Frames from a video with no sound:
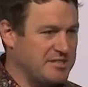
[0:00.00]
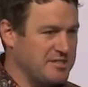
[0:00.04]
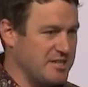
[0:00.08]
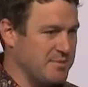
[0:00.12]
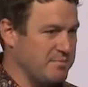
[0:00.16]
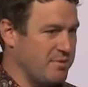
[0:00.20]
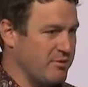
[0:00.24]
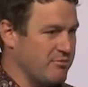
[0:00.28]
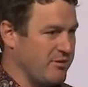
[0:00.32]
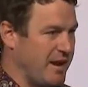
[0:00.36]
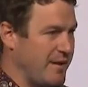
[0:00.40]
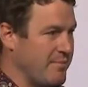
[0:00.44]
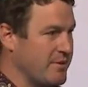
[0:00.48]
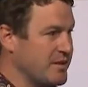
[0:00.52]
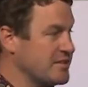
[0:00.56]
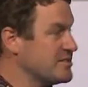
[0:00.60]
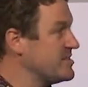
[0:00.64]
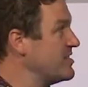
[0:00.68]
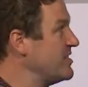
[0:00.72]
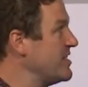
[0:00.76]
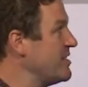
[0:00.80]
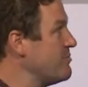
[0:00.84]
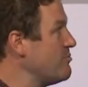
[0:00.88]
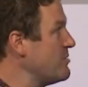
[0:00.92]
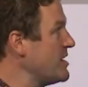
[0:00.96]
parameters, and
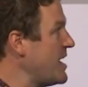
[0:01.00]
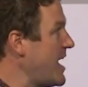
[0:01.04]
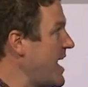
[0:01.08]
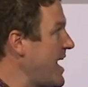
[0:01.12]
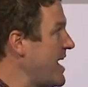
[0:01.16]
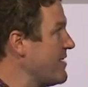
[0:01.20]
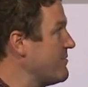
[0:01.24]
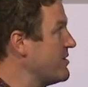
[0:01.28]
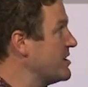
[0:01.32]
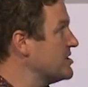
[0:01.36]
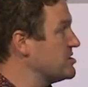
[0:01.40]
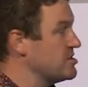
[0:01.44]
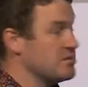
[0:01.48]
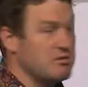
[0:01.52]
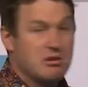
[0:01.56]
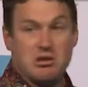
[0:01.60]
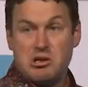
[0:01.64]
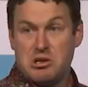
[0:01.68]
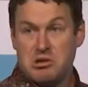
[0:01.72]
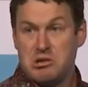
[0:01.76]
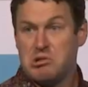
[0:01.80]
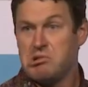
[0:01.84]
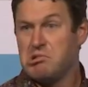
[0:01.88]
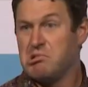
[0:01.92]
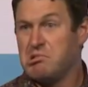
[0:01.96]
then we have it
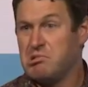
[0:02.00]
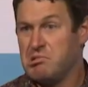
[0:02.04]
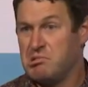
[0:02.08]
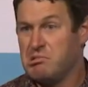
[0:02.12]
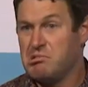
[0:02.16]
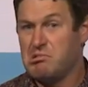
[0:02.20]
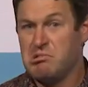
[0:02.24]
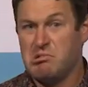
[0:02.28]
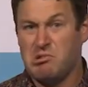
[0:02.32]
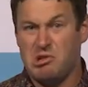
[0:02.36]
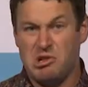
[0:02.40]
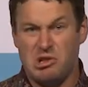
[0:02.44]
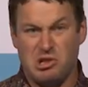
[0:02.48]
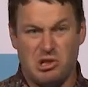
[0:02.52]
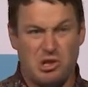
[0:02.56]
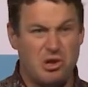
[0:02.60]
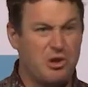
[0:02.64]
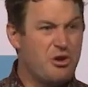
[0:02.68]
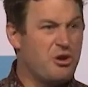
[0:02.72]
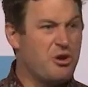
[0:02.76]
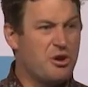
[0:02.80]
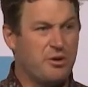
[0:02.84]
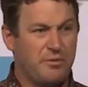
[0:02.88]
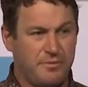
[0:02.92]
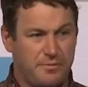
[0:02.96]

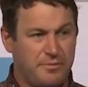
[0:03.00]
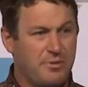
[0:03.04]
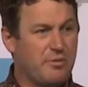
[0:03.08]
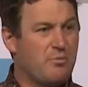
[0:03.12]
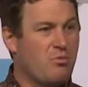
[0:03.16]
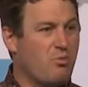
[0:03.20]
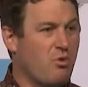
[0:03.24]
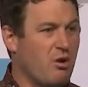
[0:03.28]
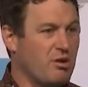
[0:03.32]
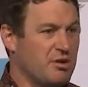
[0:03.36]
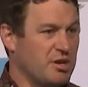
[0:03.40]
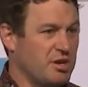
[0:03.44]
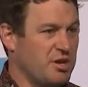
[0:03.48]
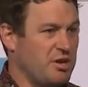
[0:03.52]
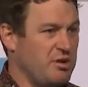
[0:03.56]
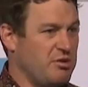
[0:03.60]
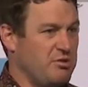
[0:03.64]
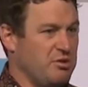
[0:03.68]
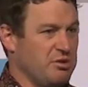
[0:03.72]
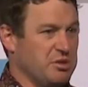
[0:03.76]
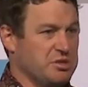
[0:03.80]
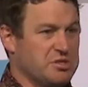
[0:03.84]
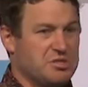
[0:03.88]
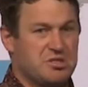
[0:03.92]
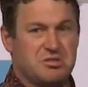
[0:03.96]
learn from what
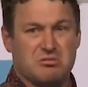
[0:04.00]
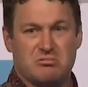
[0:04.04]
occurs.